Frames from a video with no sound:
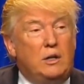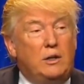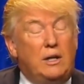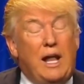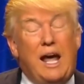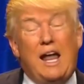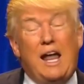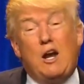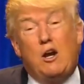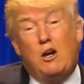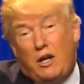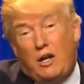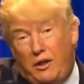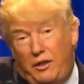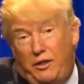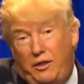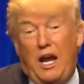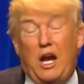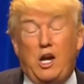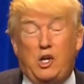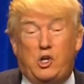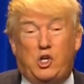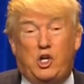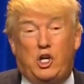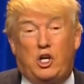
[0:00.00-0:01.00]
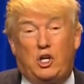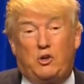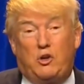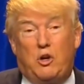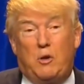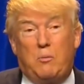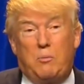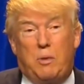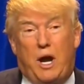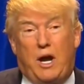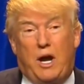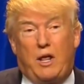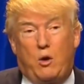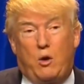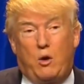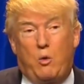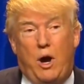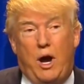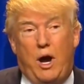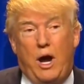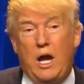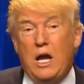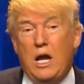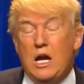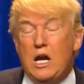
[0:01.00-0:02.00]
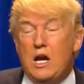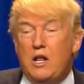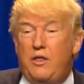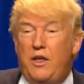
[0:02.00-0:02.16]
Not only their children, by the way,